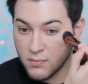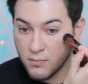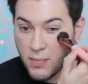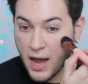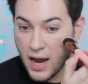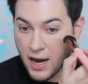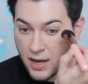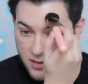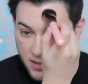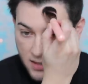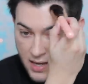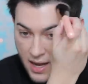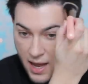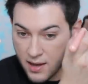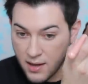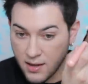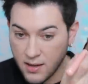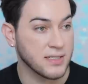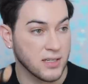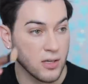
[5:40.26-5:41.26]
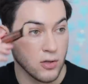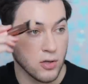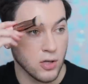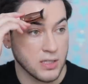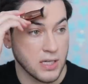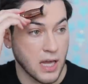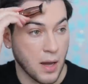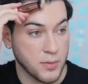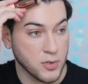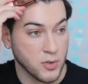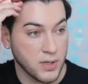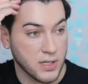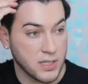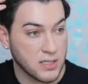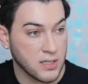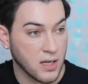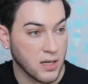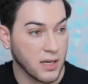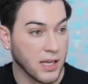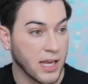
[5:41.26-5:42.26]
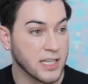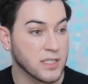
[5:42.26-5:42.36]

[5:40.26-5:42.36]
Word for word: back in the day. It still looks absolutely stunning.